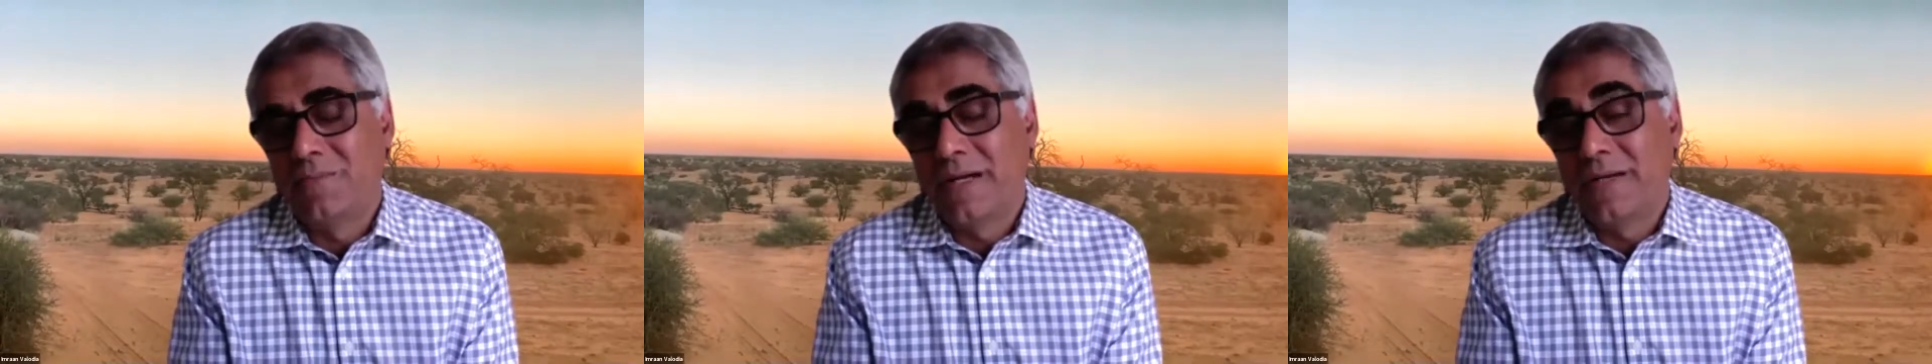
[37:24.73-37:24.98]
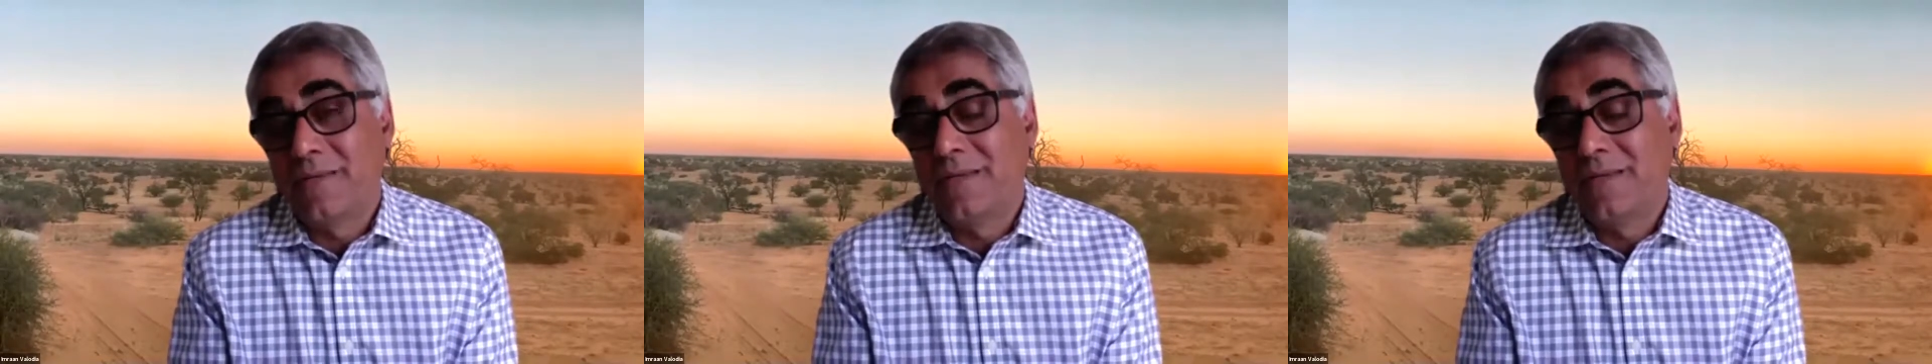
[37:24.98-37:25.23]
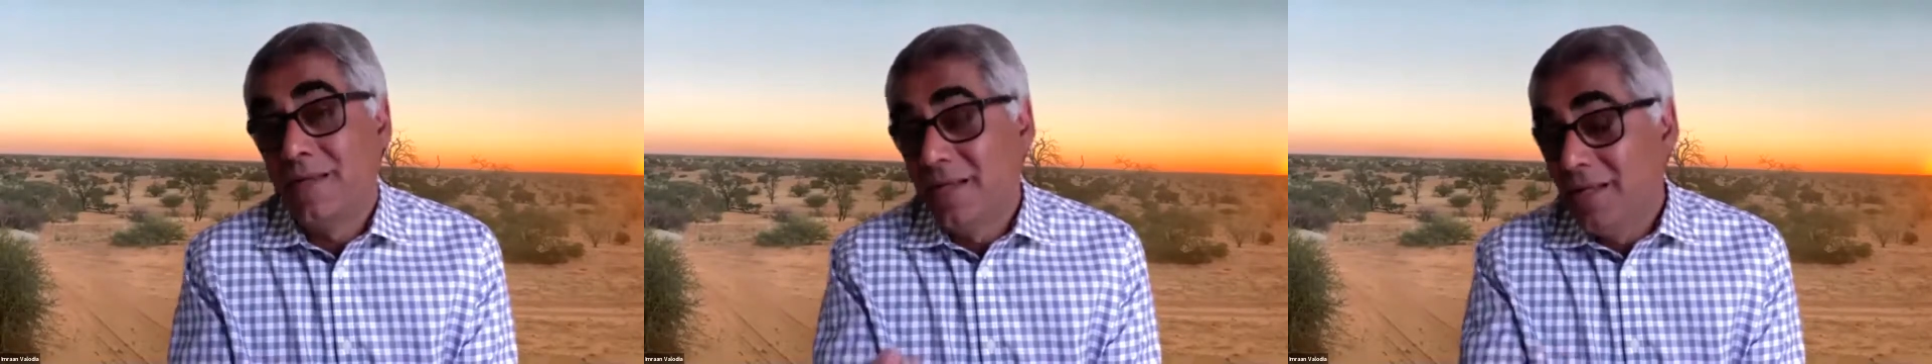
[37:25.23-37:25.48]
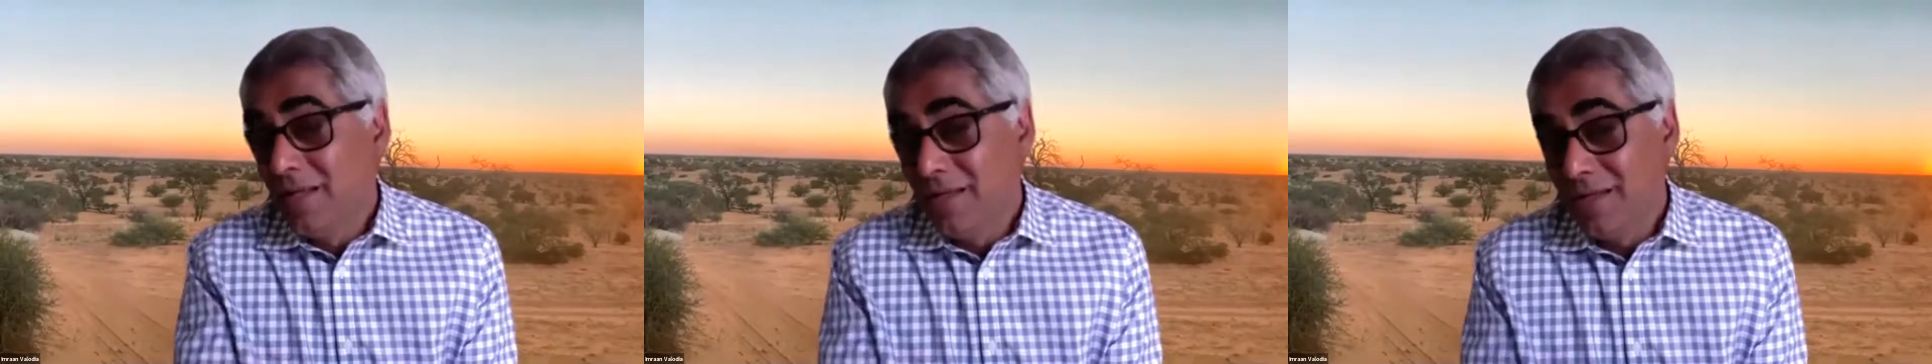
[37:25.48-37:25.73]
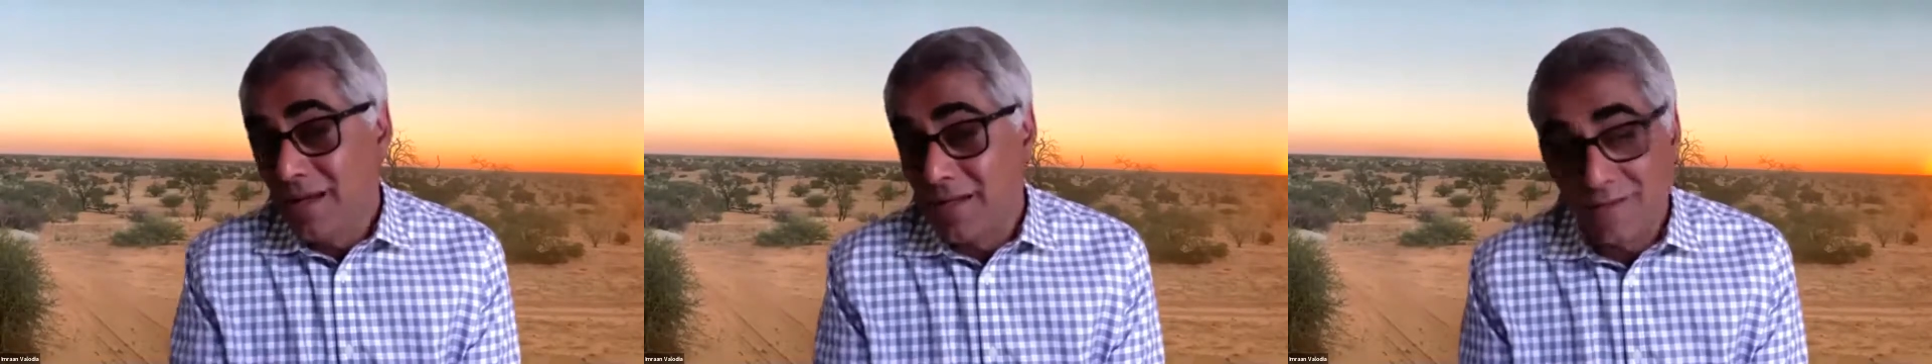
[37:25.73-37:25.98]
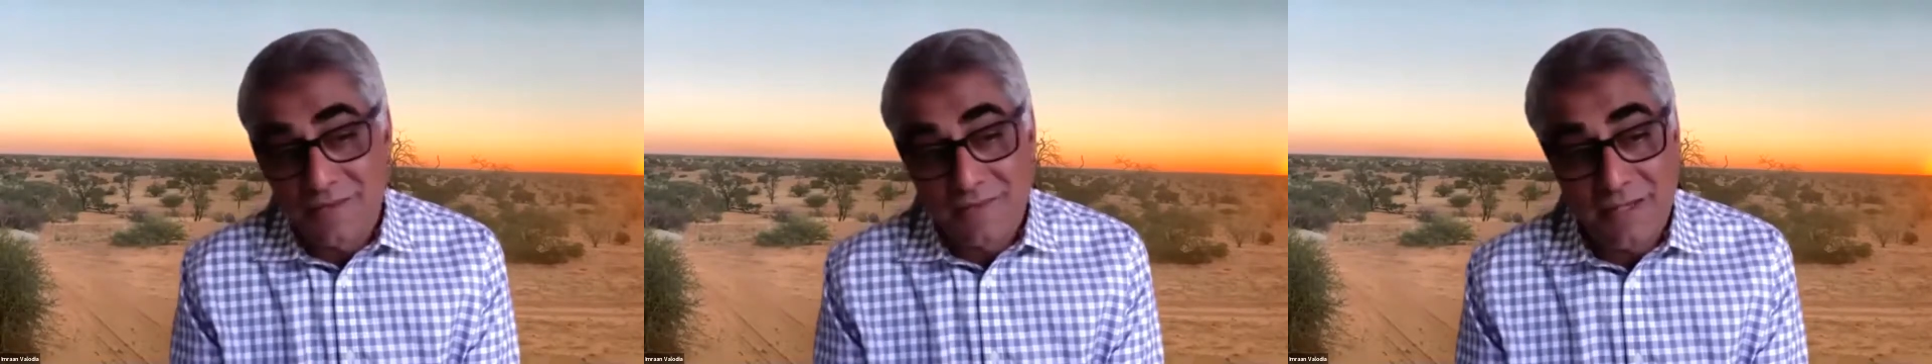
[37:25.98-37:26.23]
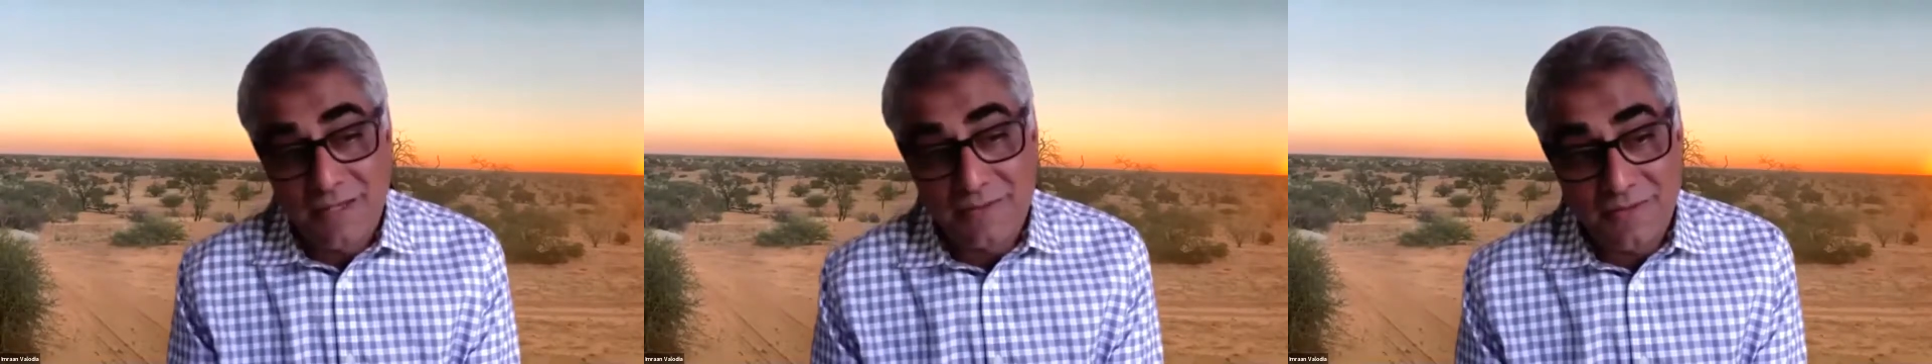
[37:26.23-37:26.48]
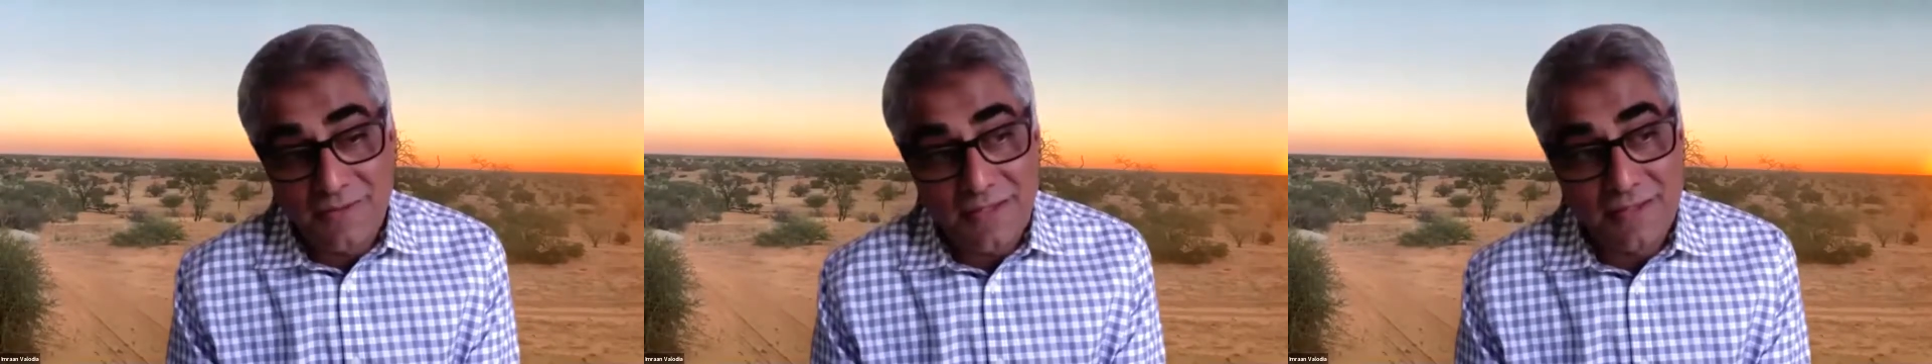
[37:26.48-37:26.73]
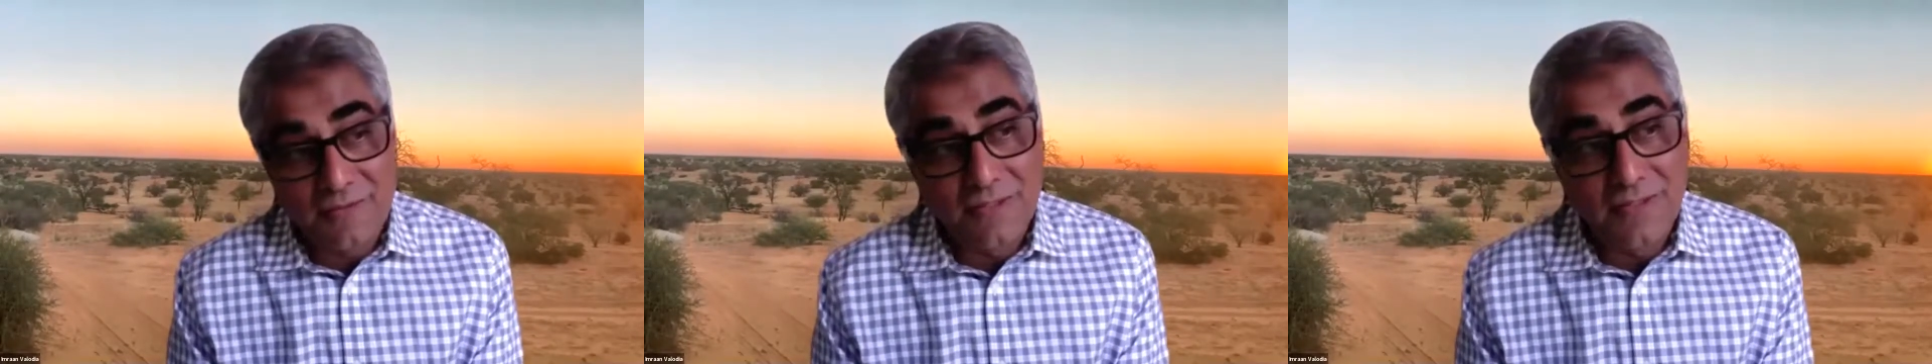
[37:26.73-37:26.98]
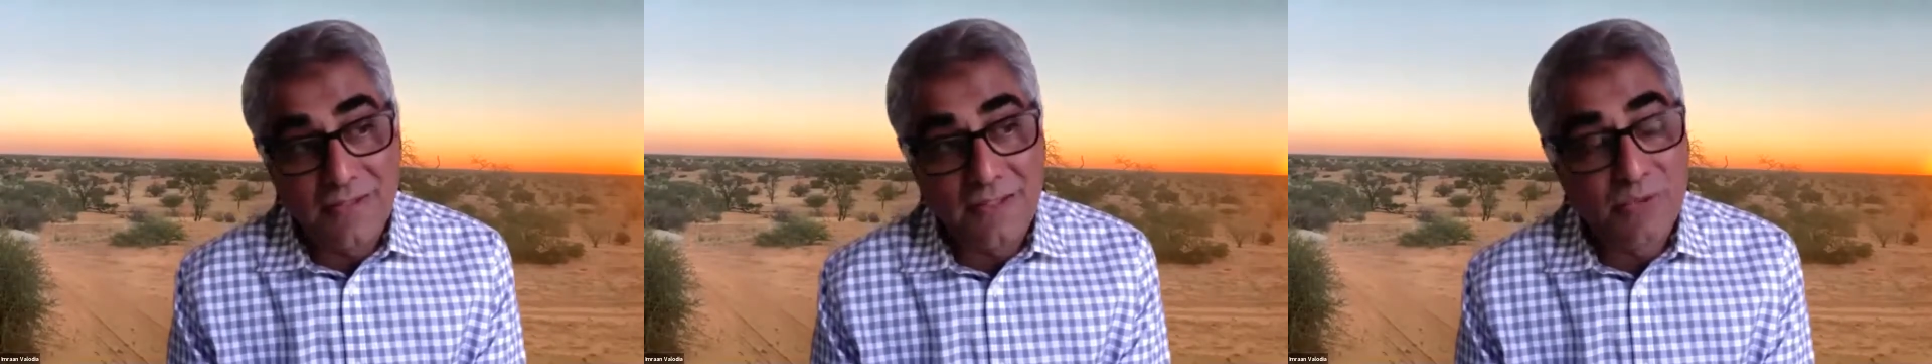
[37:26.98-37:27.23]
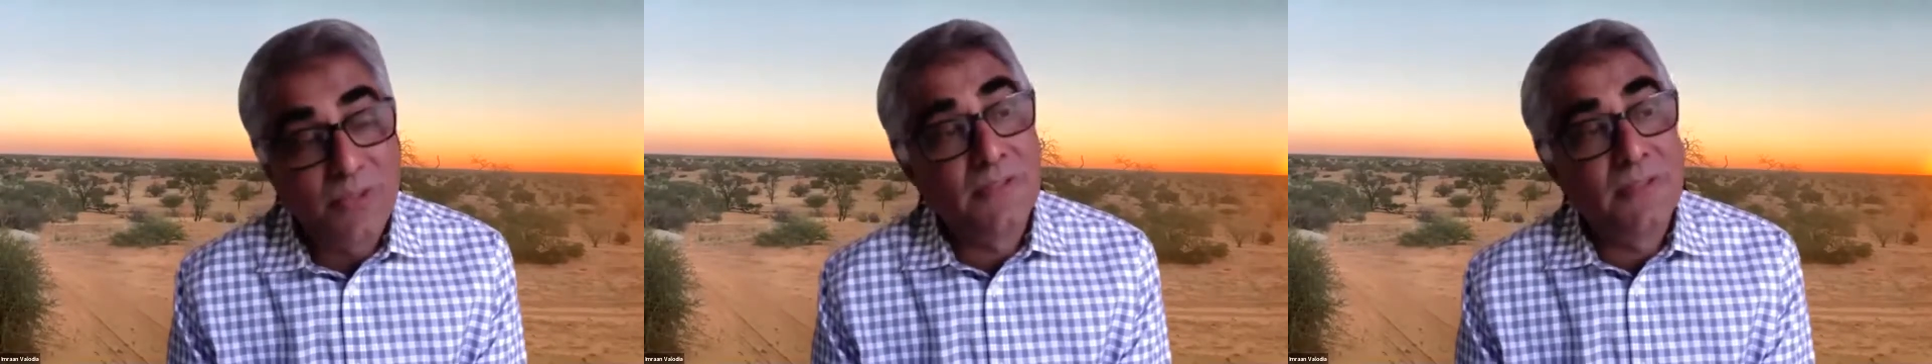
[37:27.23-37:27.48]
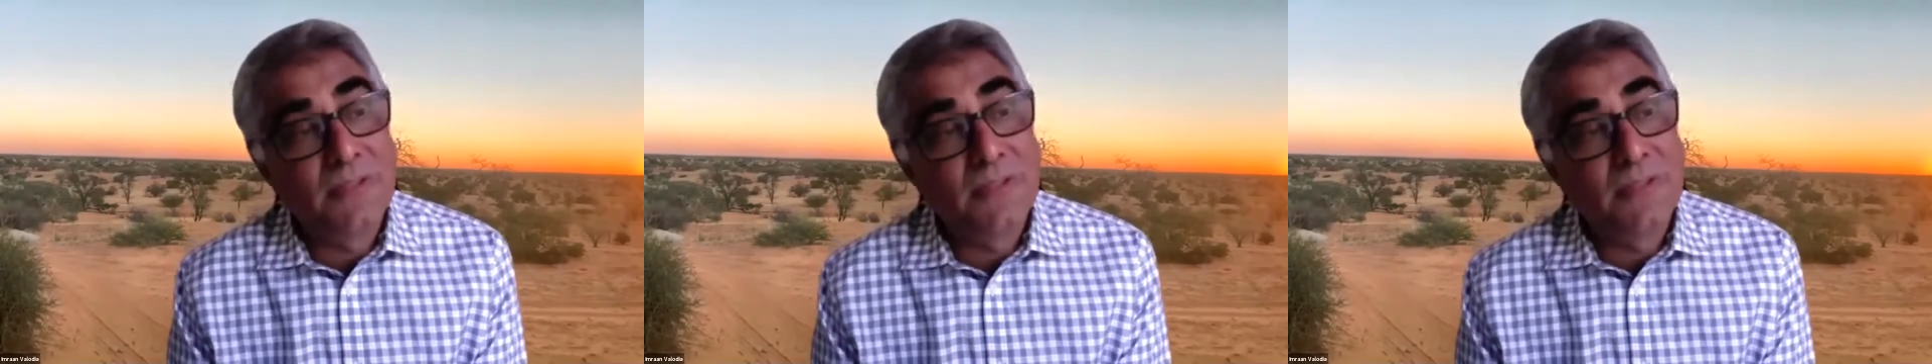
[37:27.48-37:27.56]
I think I kind of agree with